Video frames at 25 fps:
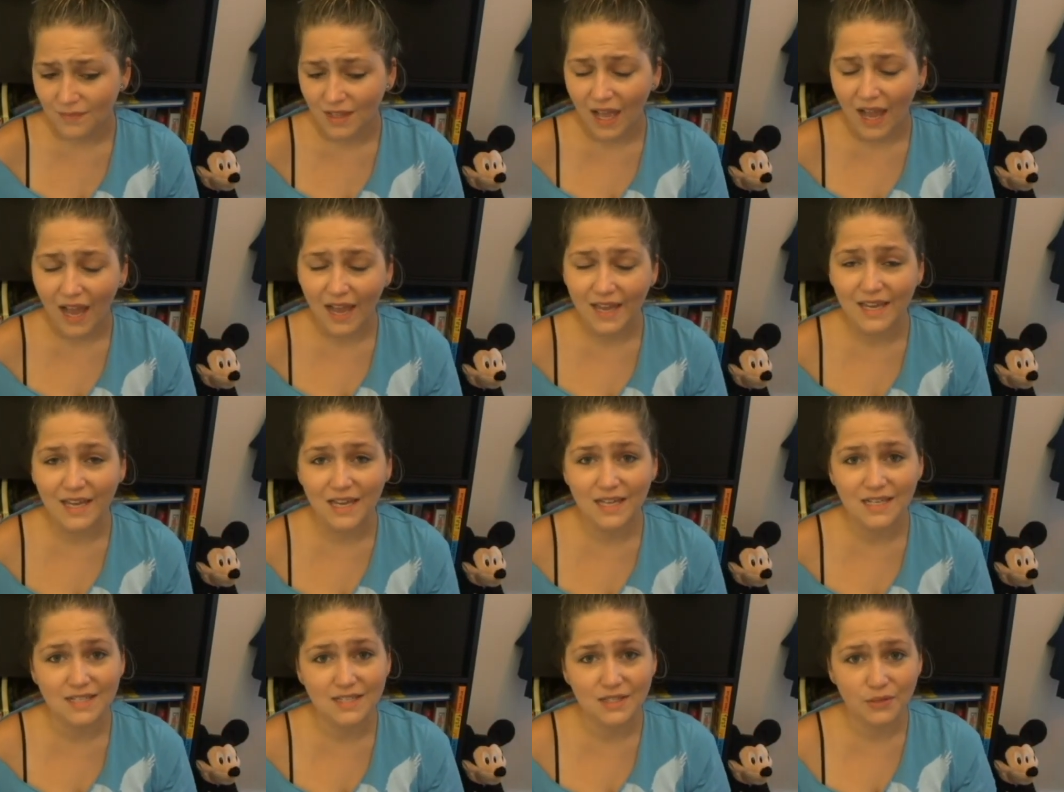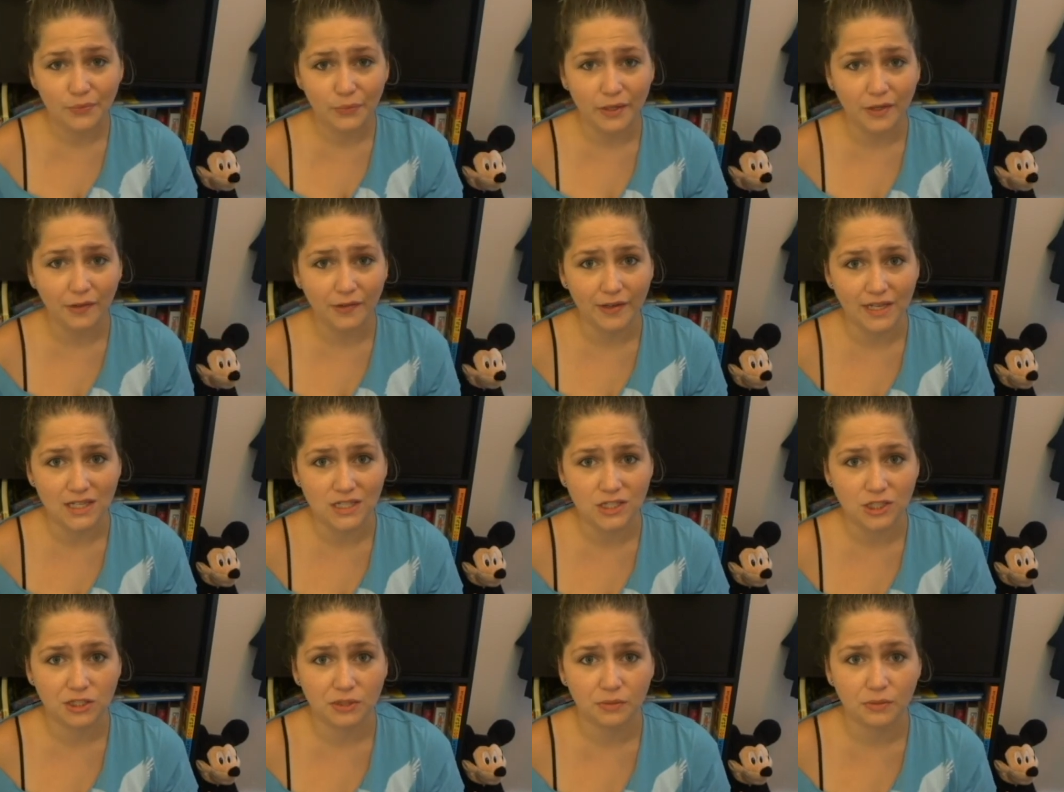I guess the real
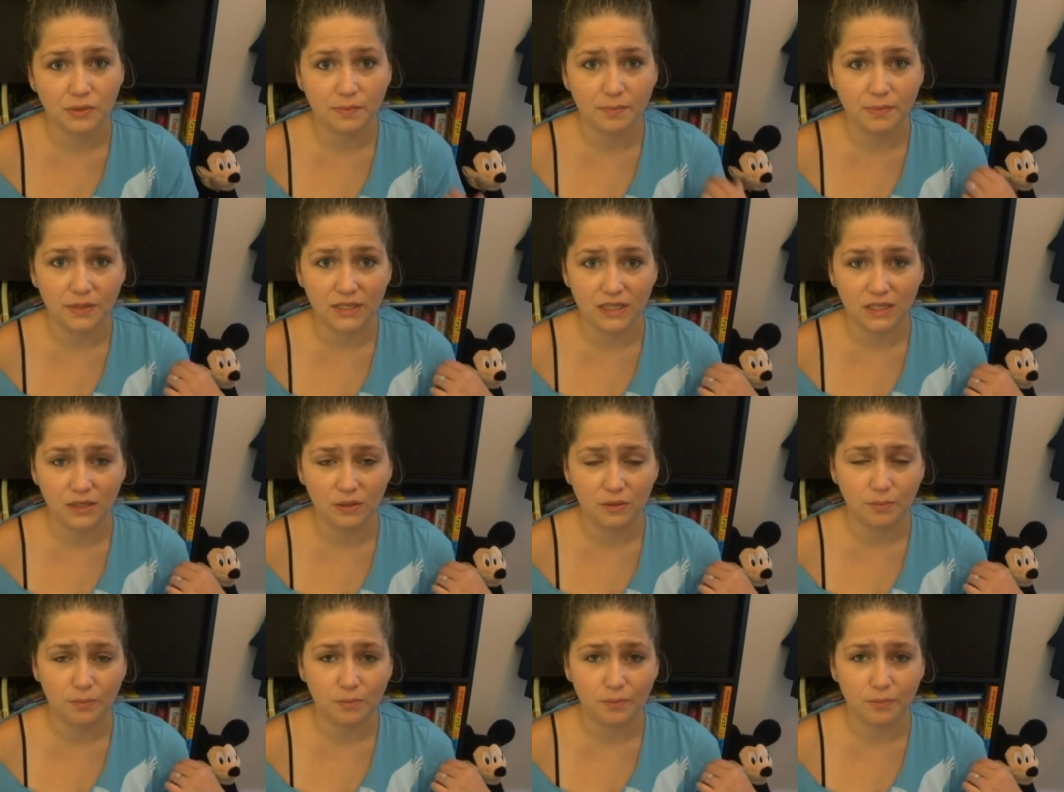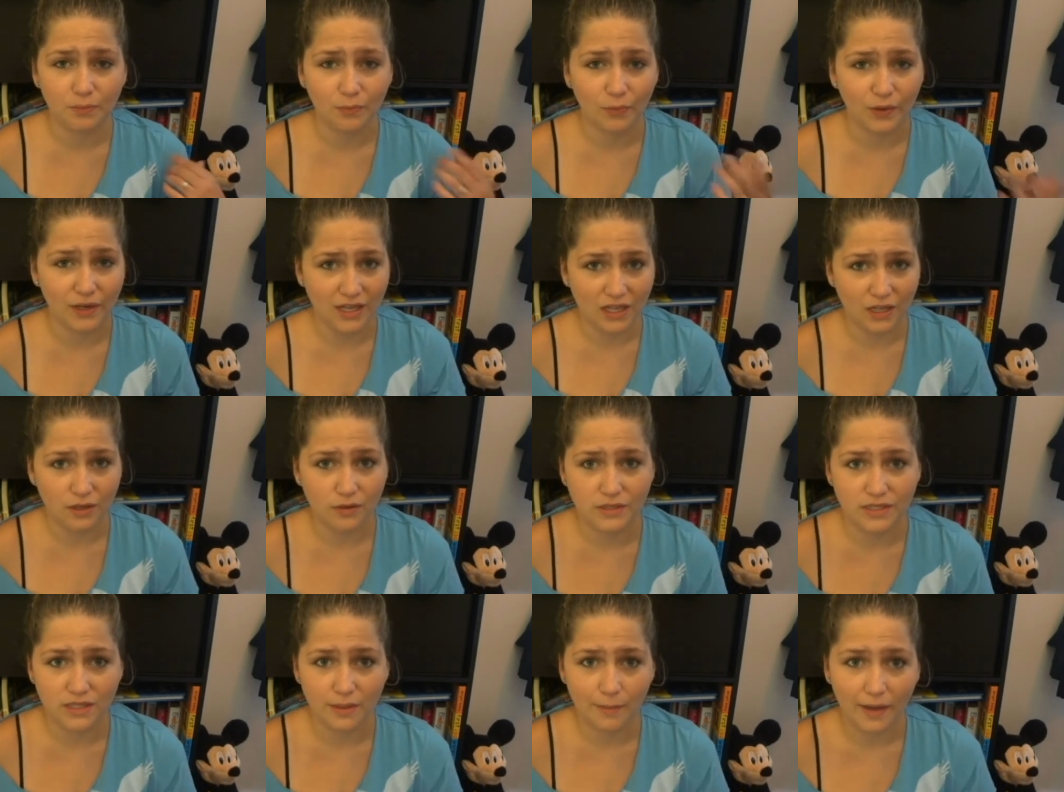answer would be when he
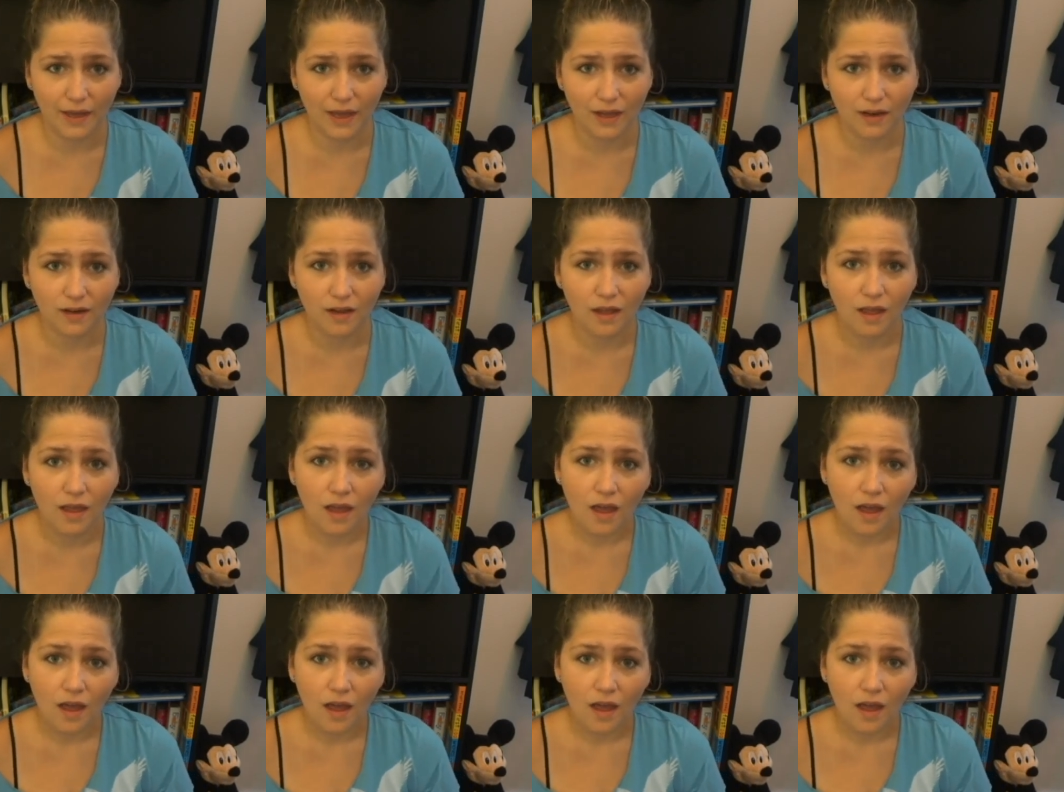goes to bed.